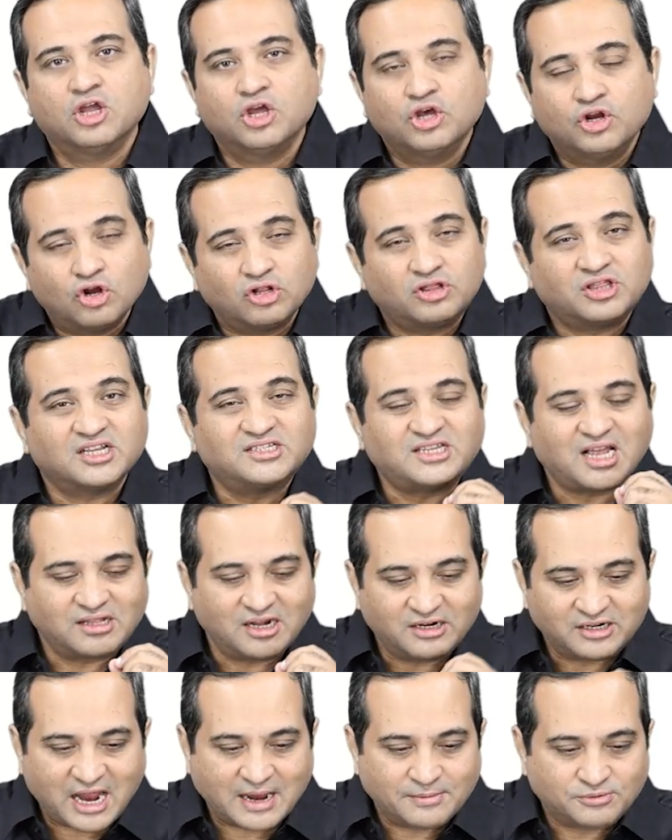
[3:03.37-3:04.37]
You know, these are
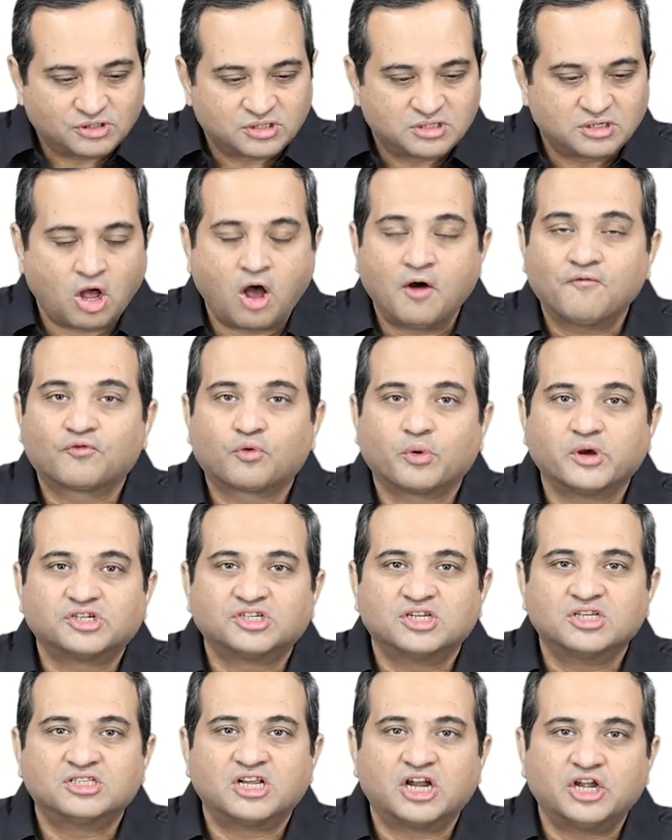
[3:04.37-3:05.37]
the types of
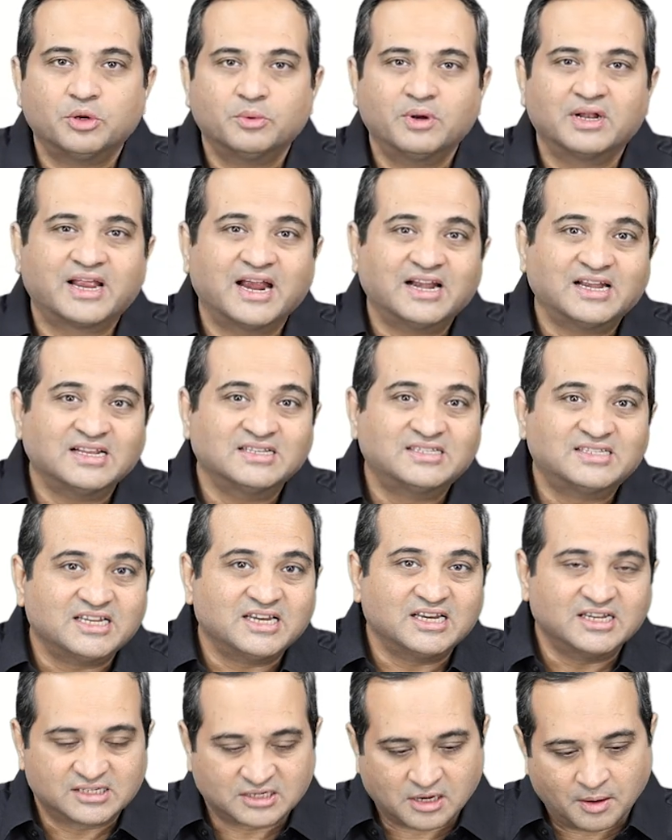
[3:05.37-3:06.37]
questions that you will get in
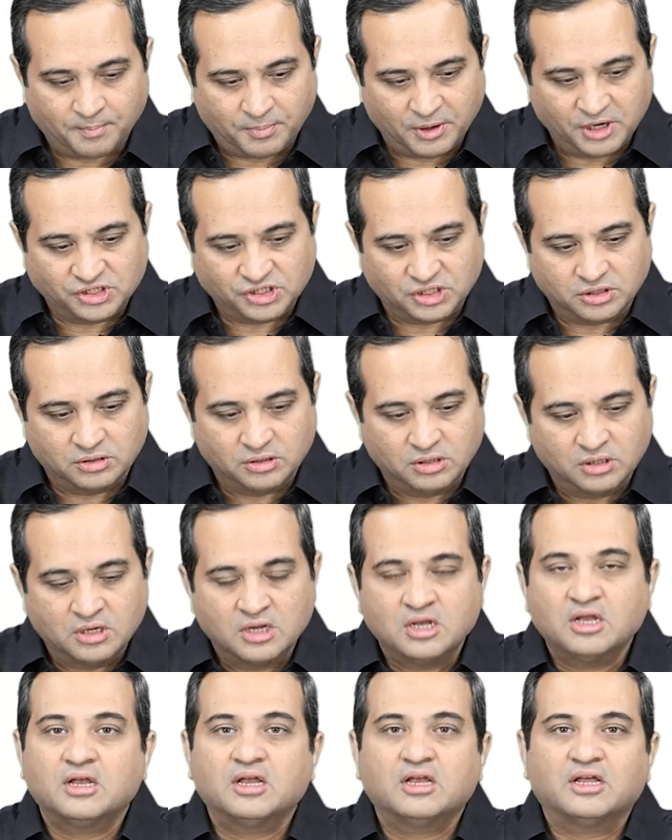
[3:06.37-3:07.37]
series completion.
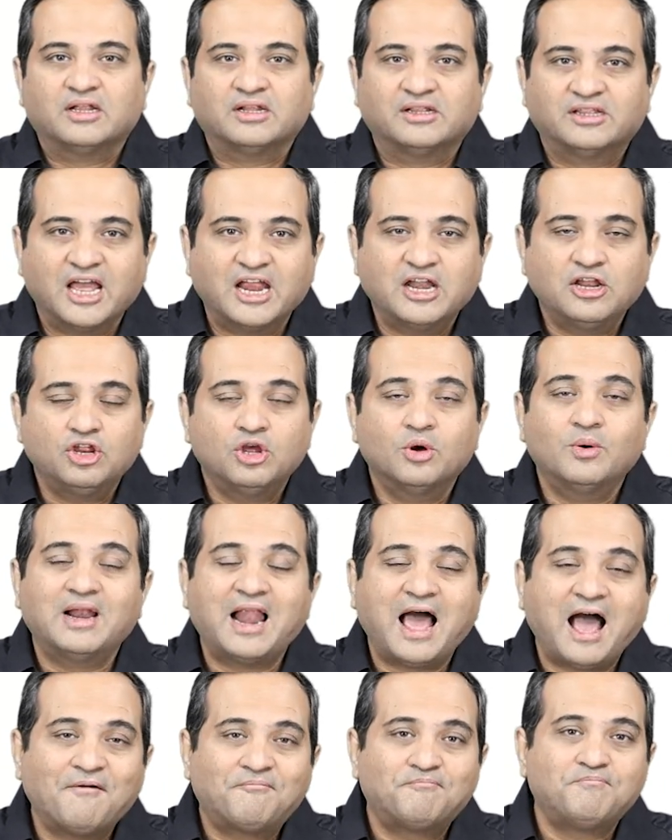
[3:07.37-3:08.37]
Then you will
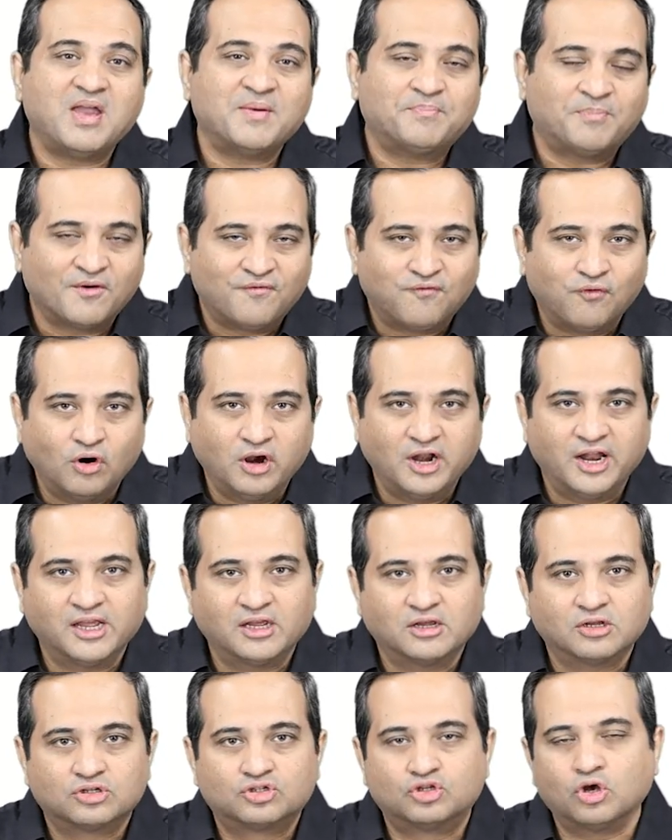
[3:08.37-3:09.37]
have paper
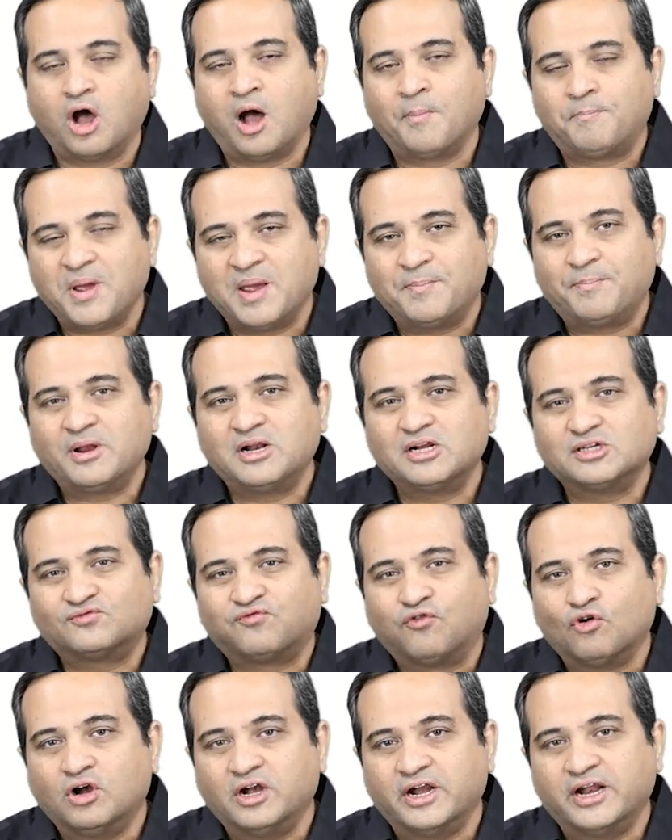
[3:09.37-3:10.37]
folding. So a paper is
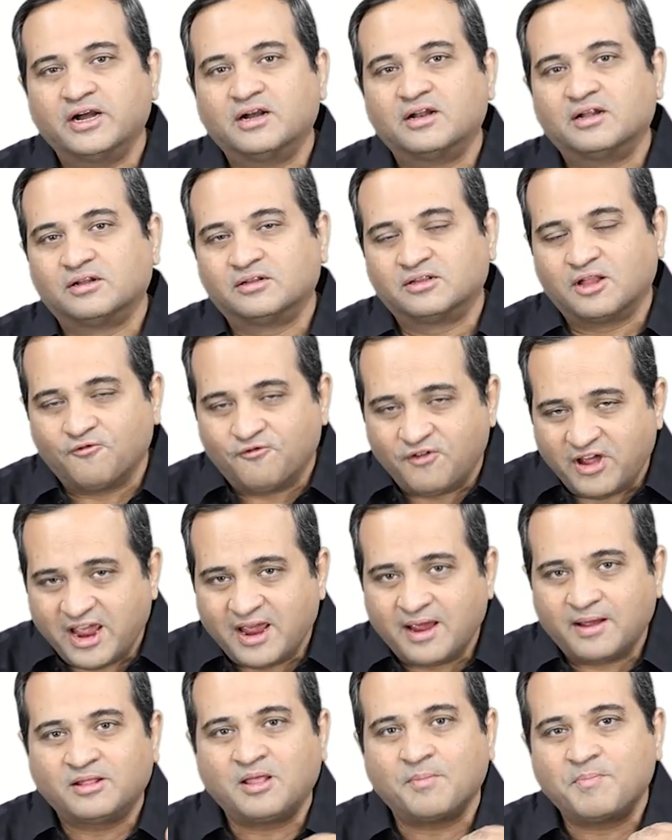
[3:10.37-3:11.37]
folded, the
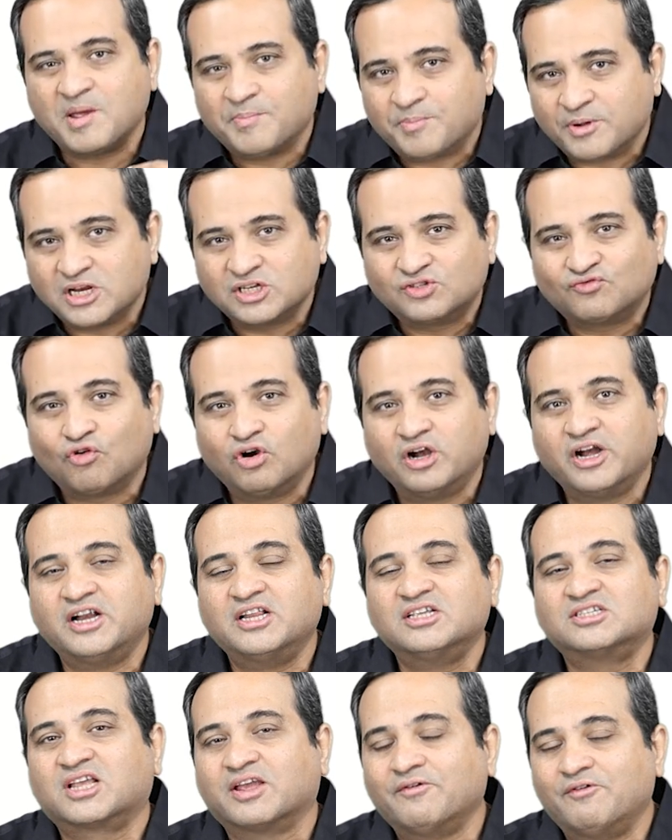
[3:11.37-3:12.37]
way the paper is folded
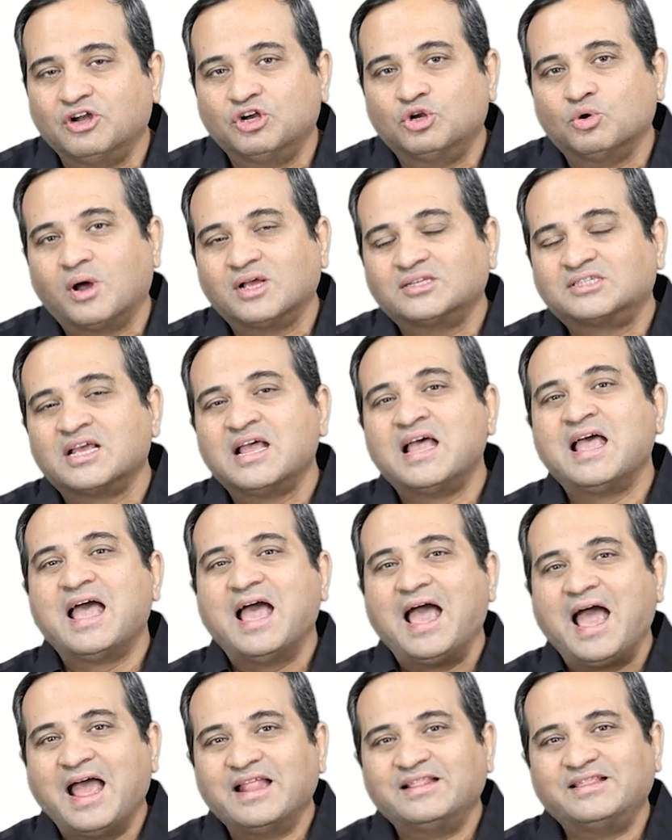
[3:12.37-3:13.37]
is given to us,
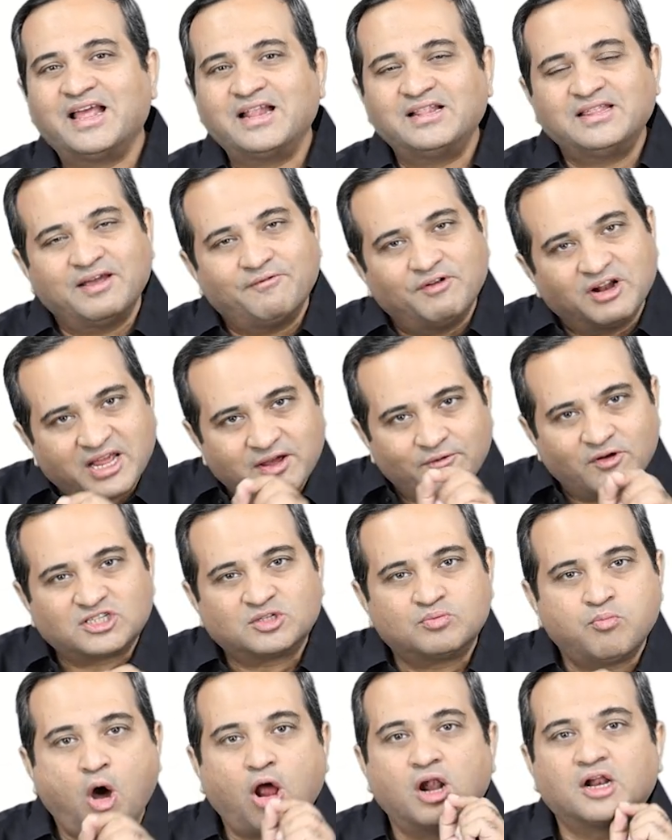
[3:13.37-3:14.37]
and then they will give a
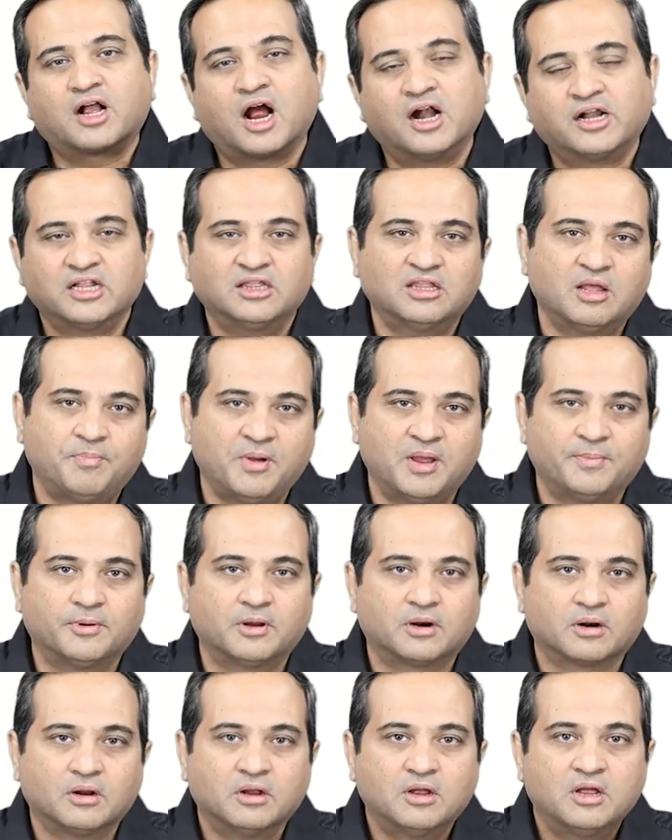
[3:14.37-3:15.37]
small cut in the
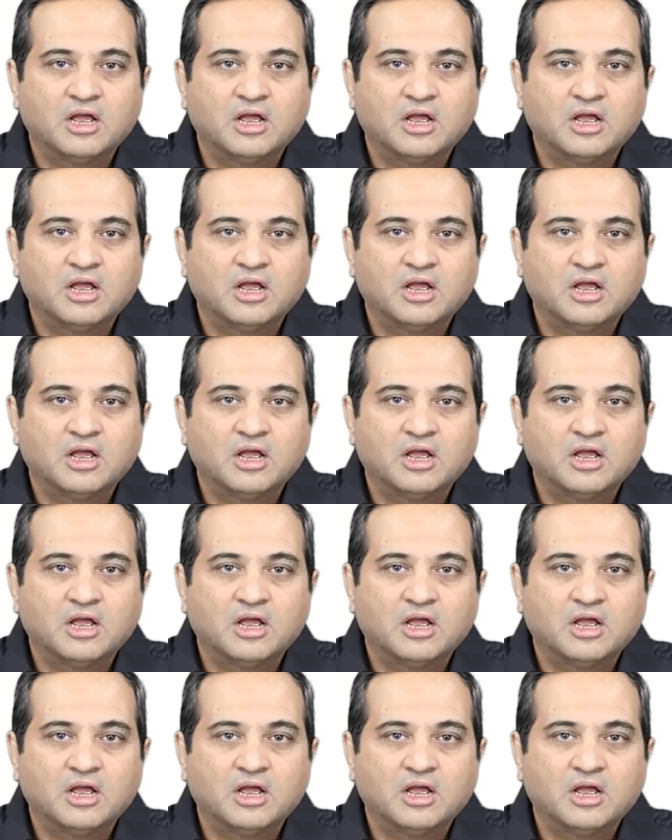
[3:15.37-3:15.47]
paper.